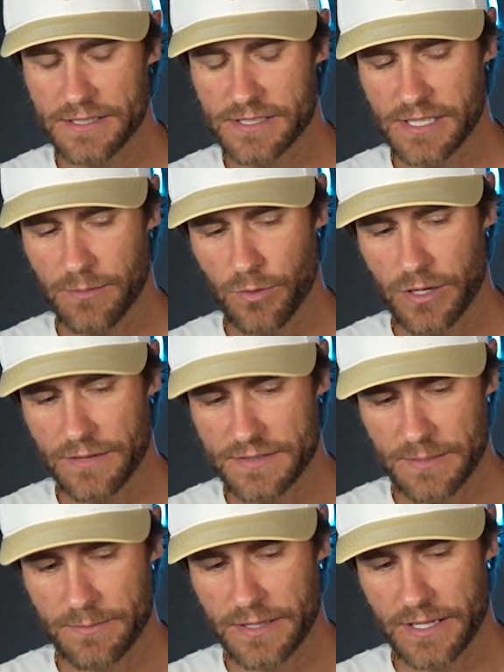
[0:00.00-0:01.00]
someone of
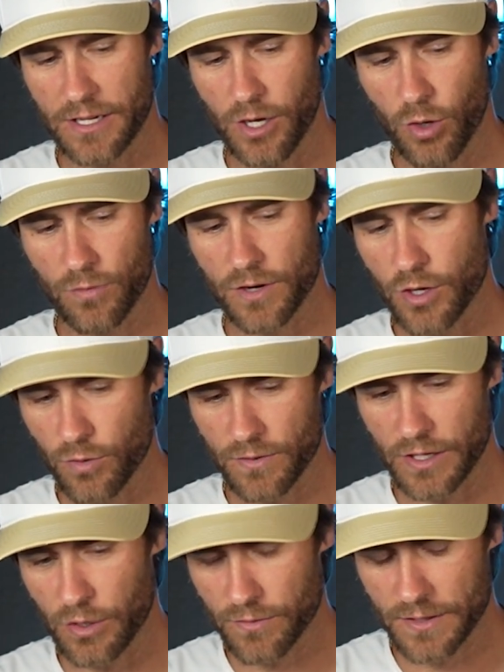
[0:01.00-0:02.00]
something over and over
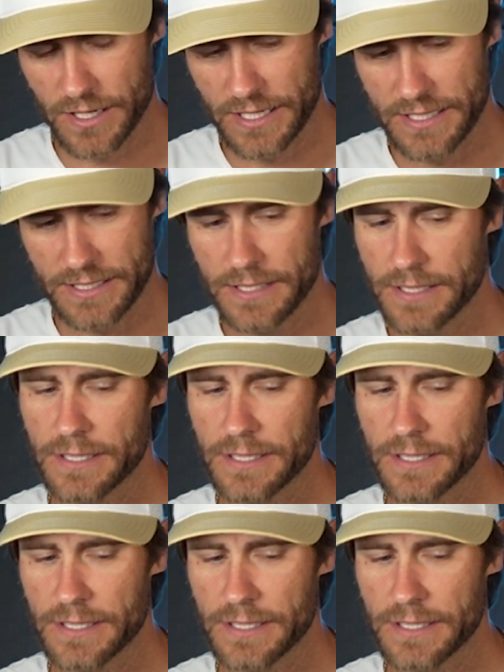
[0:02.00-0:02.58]
and over again,